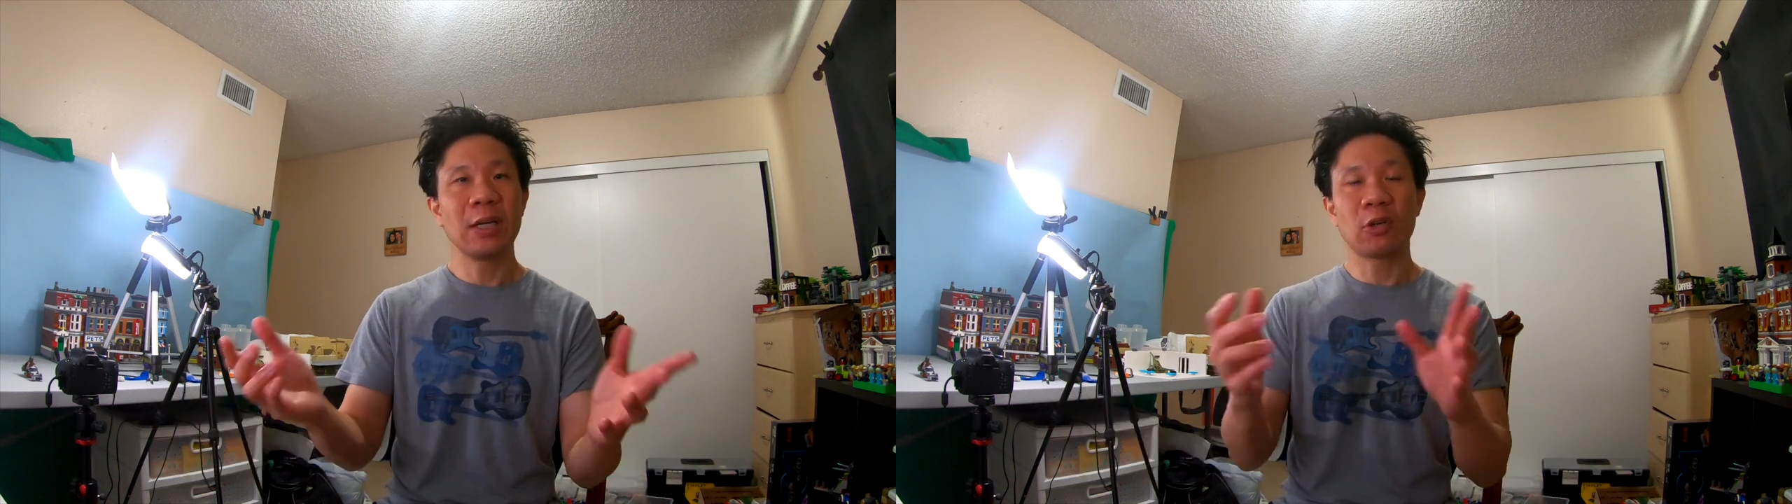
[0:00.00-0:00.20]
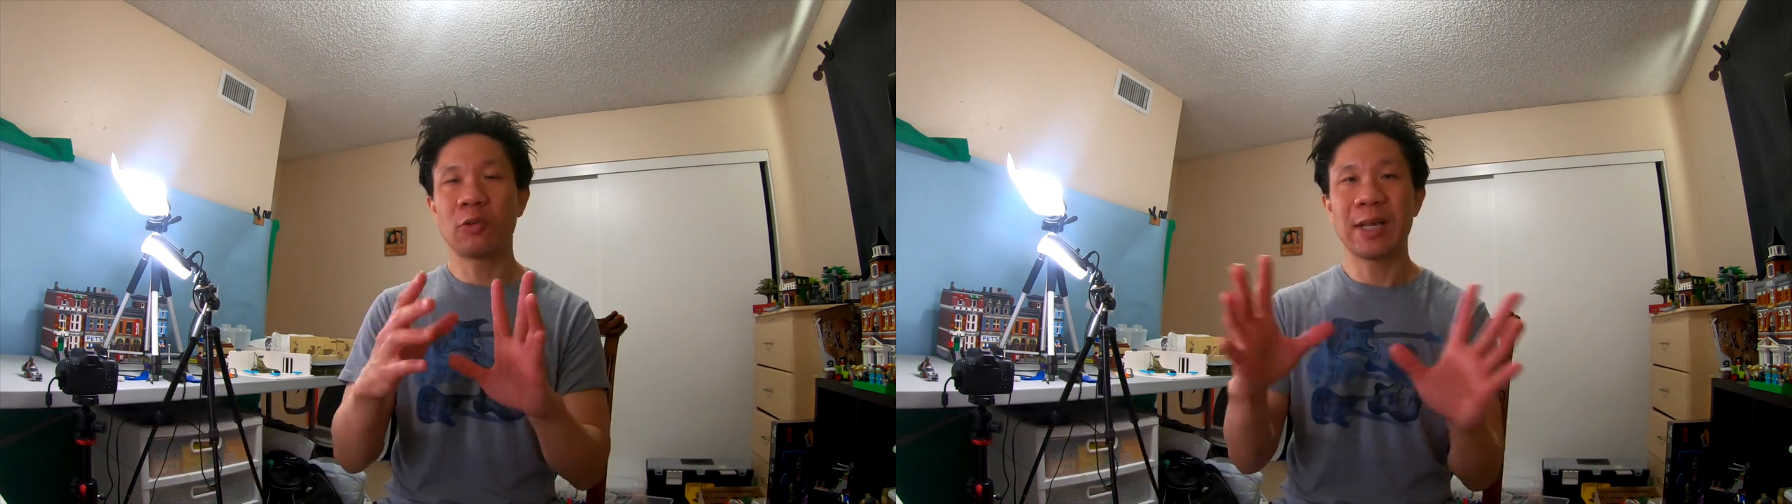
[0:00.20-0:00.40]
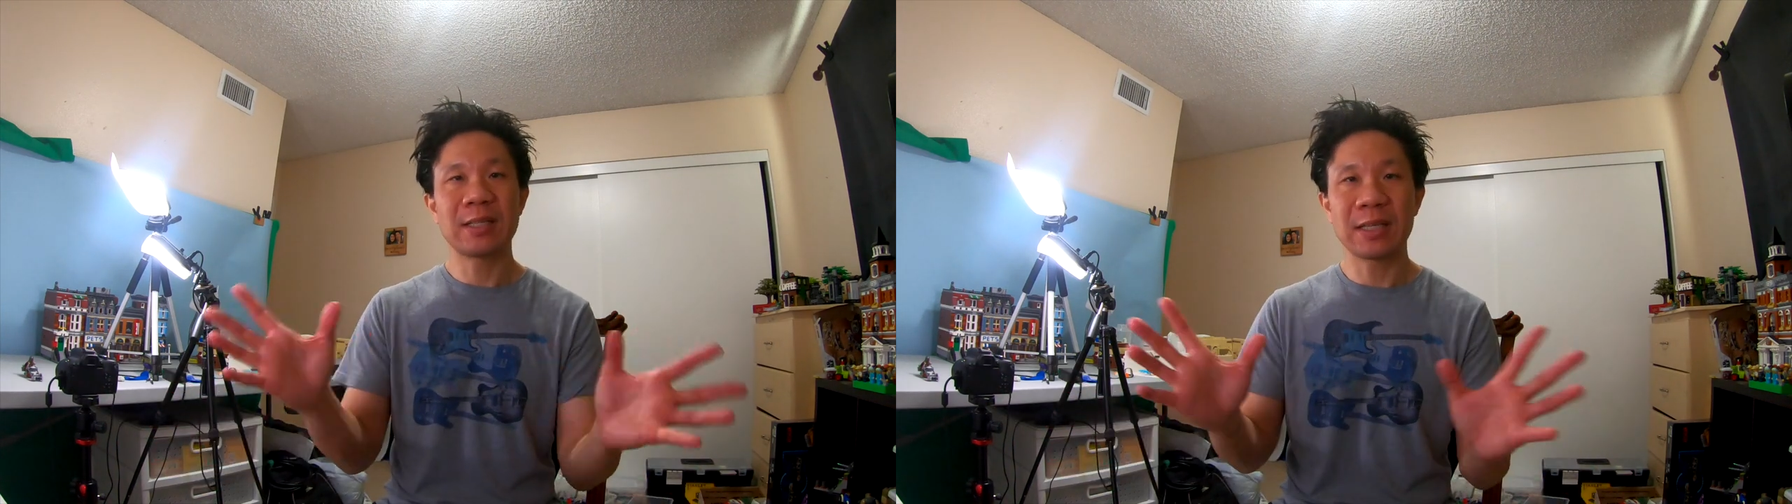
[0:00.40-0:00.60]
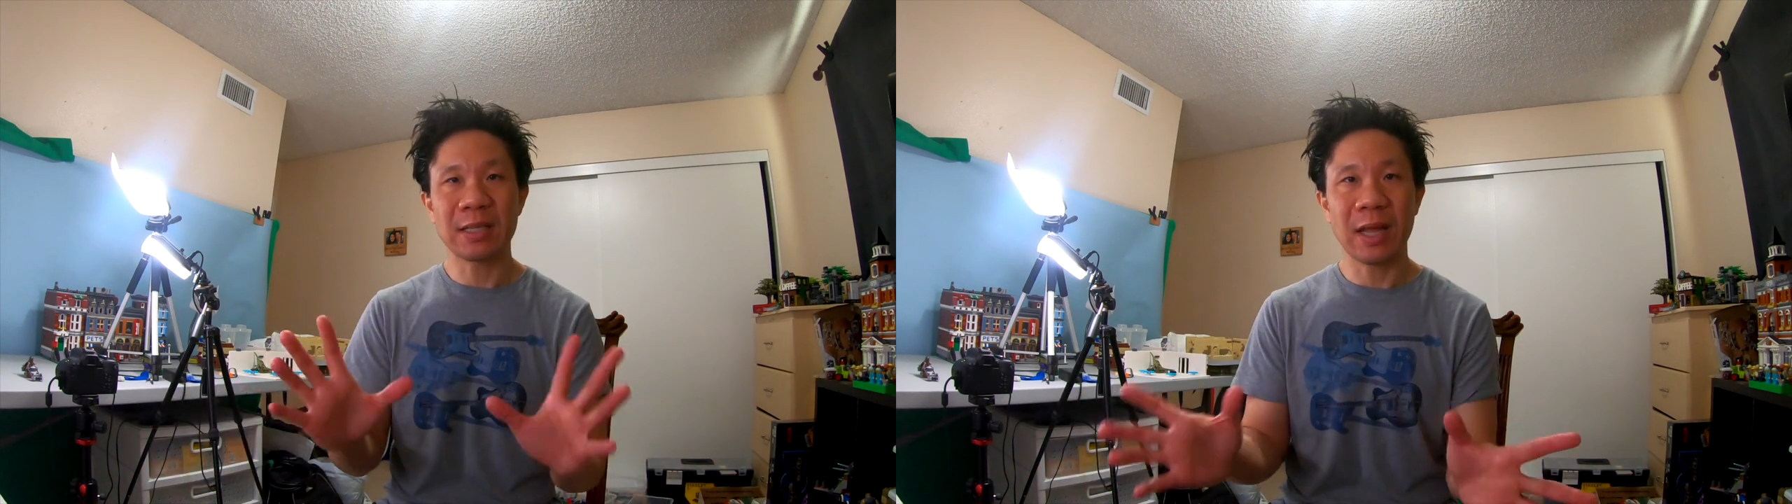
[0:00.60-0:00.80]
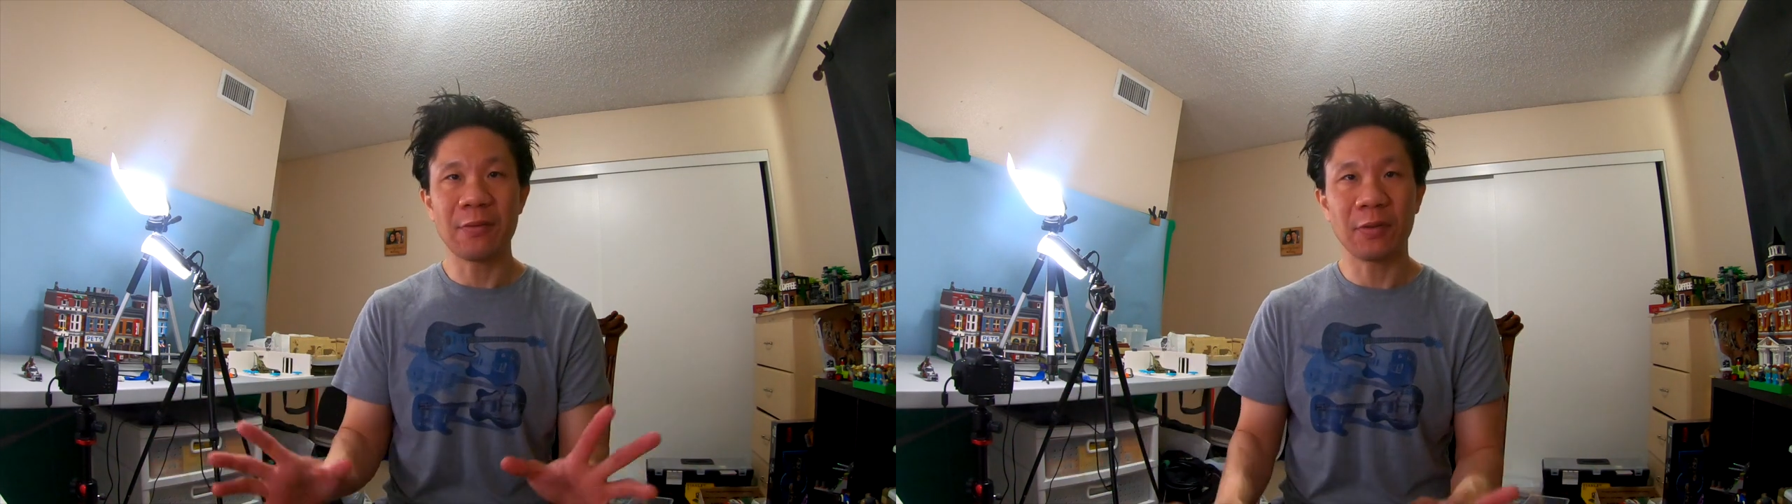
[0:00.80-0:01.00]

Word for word: it creates this light